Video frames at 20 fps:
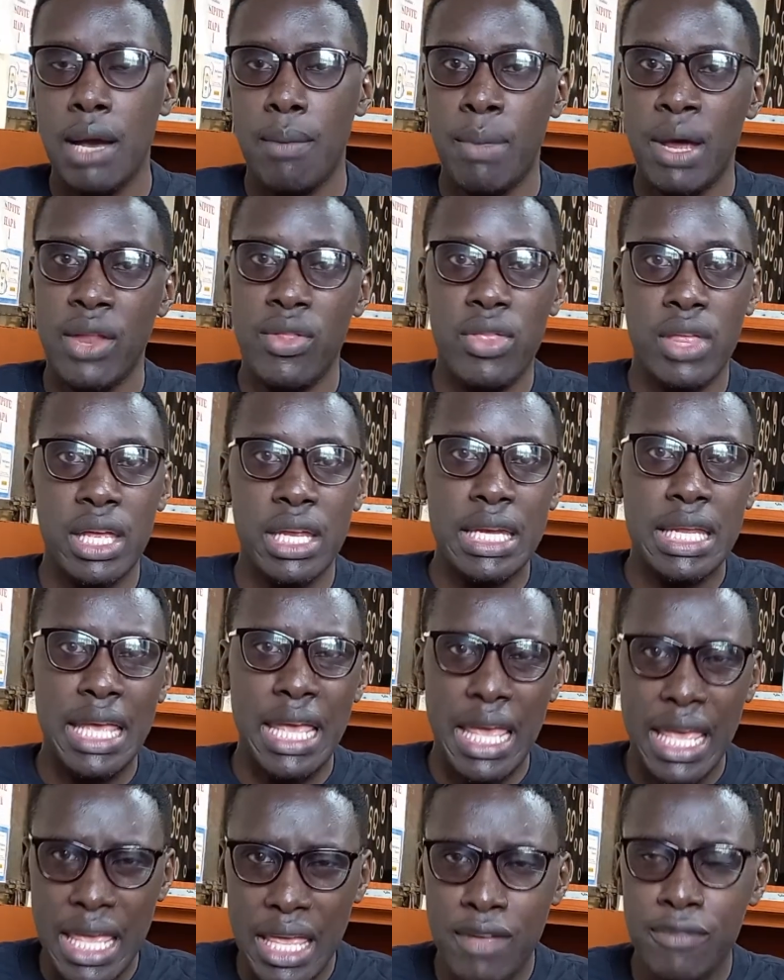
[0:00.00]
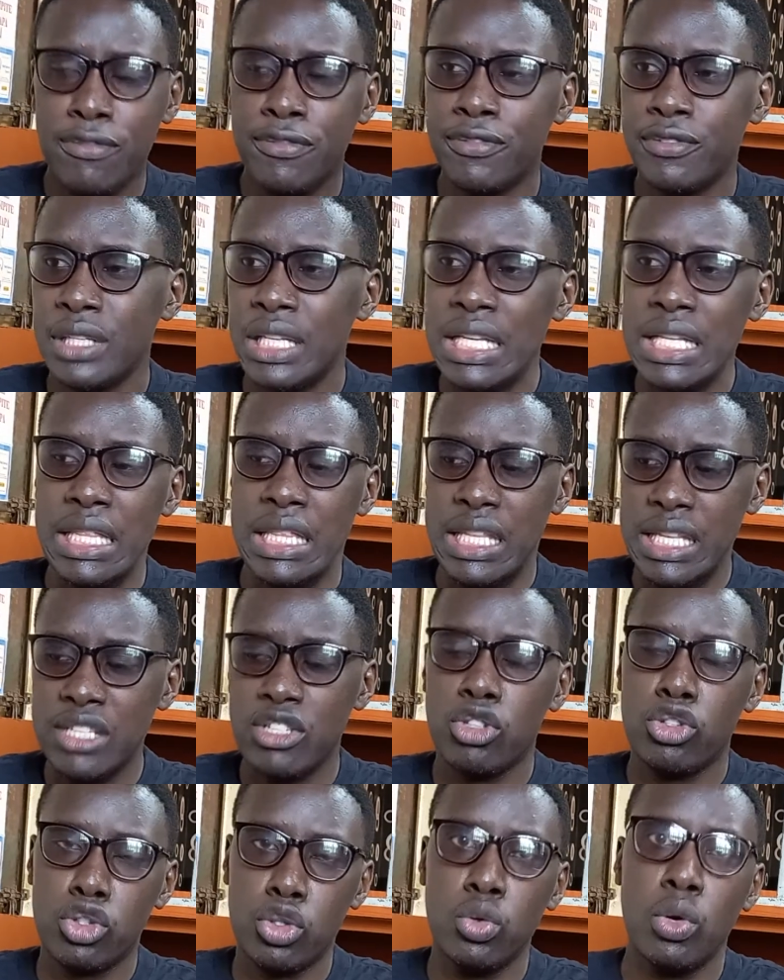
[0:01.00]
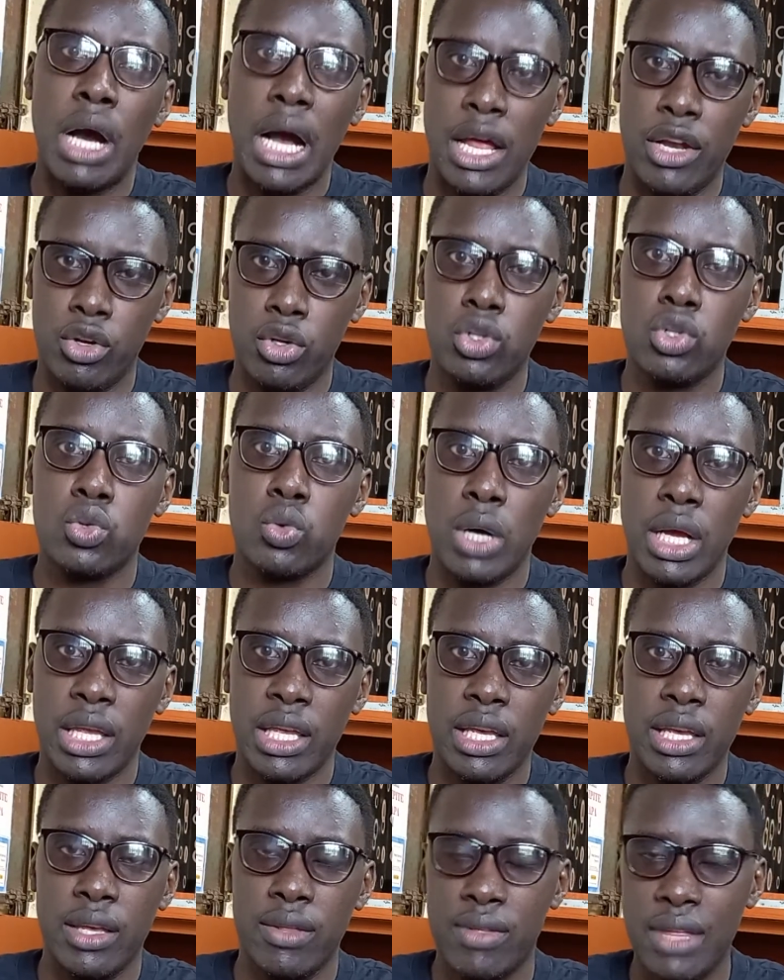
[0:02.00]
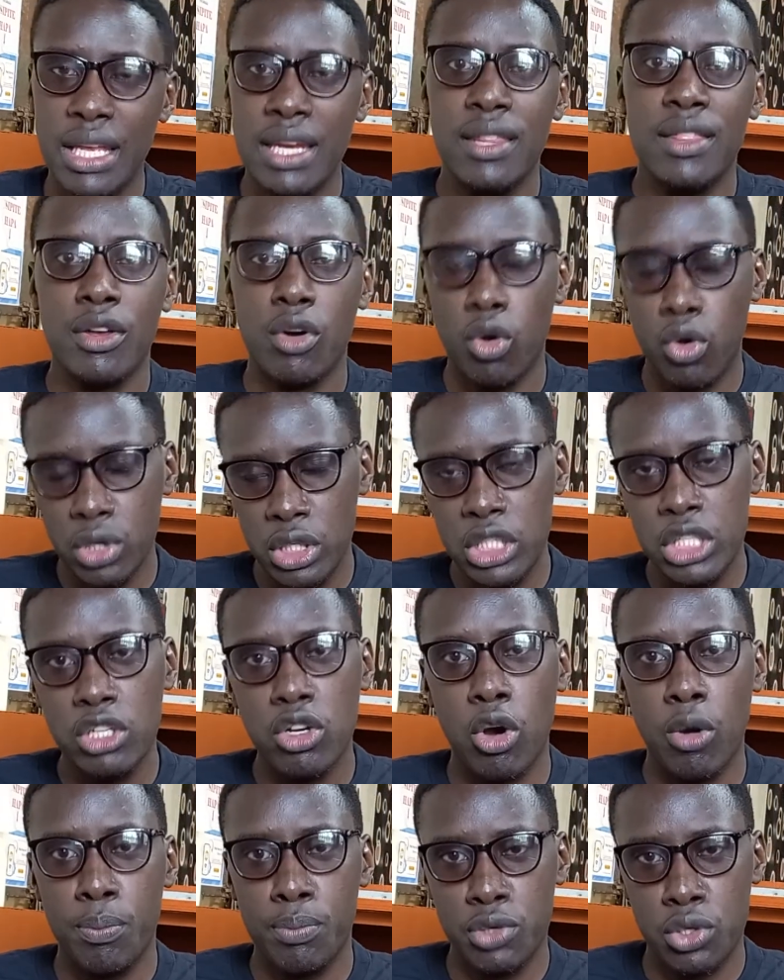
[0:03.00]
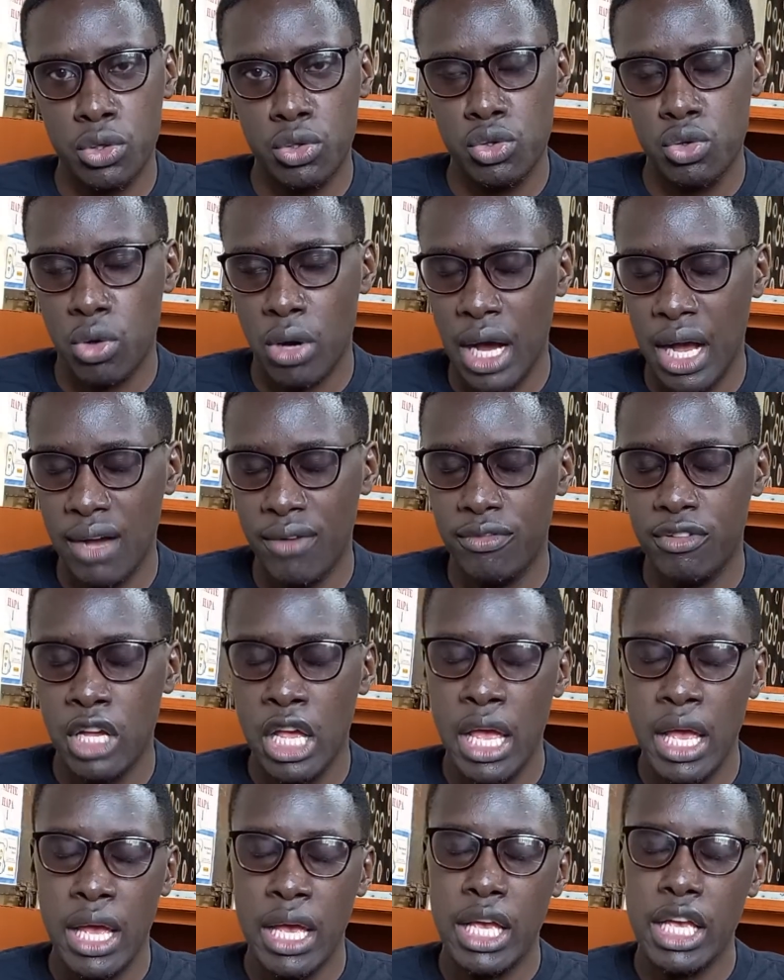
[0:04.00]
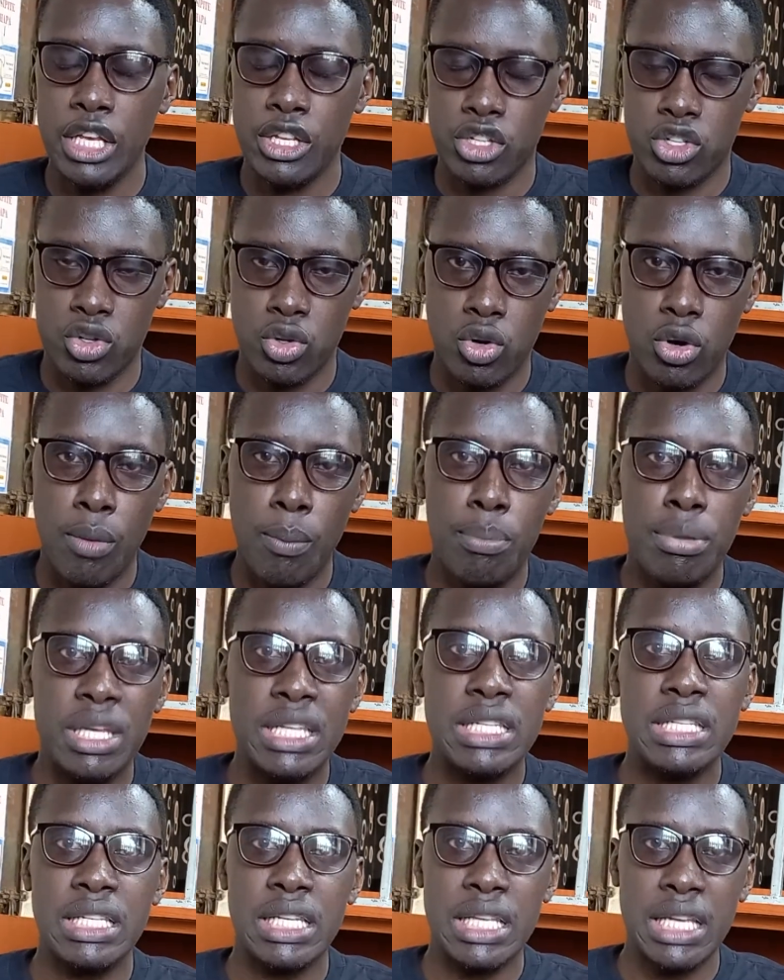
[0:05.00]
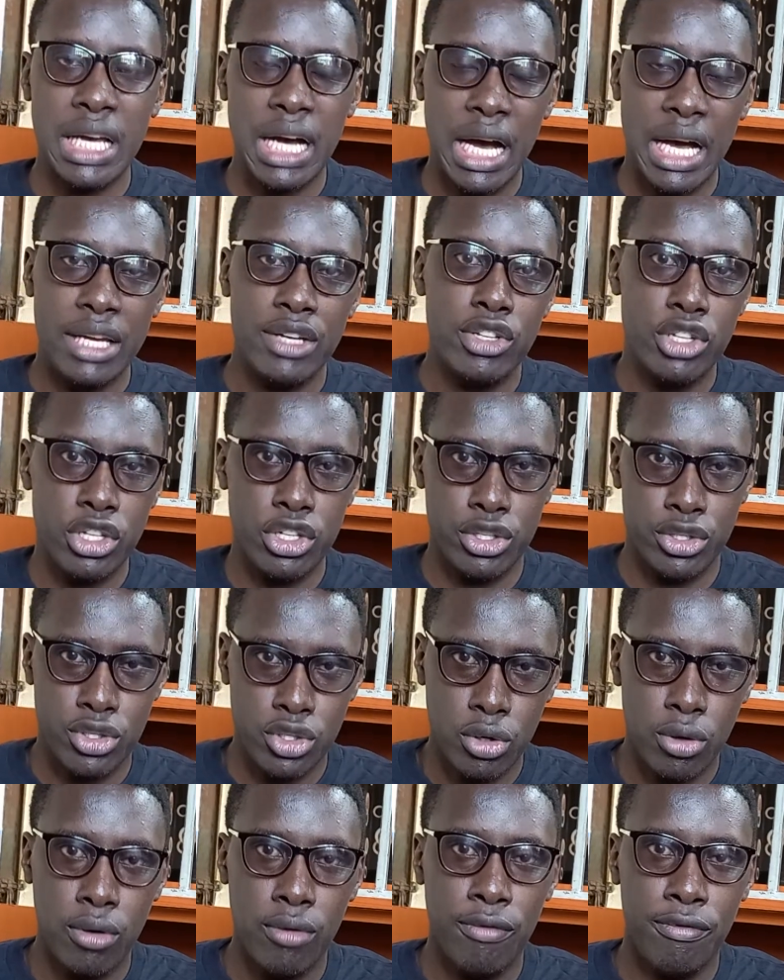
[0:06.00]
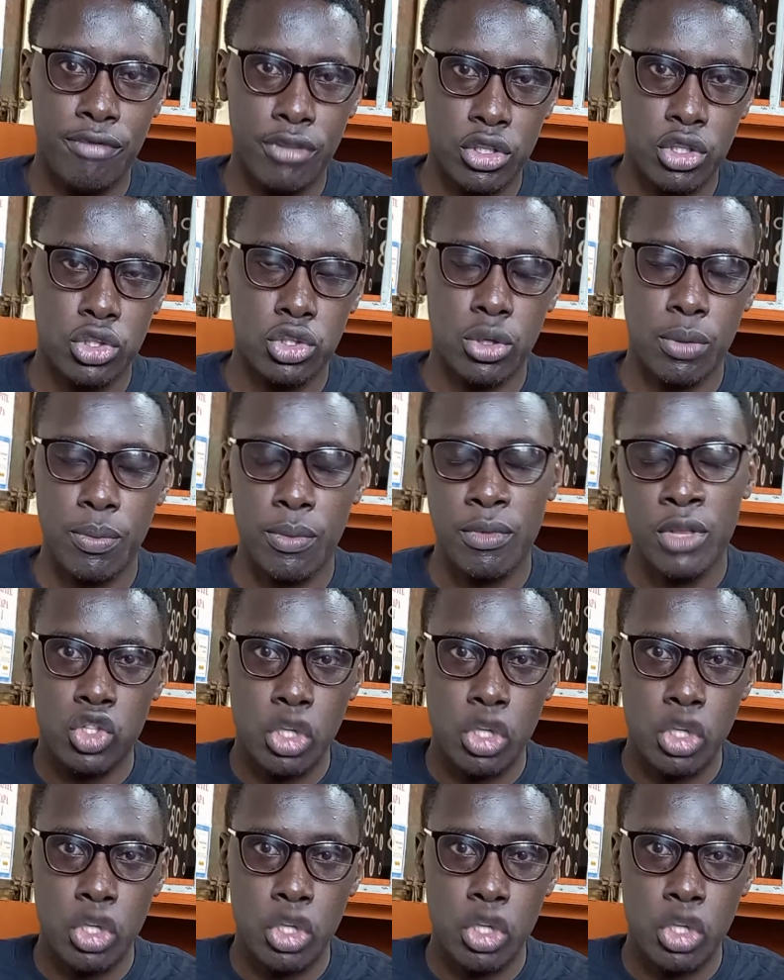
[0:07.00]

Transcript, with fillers: But then if these two are not working, then the only option you have is to completely uninstall Photoshop.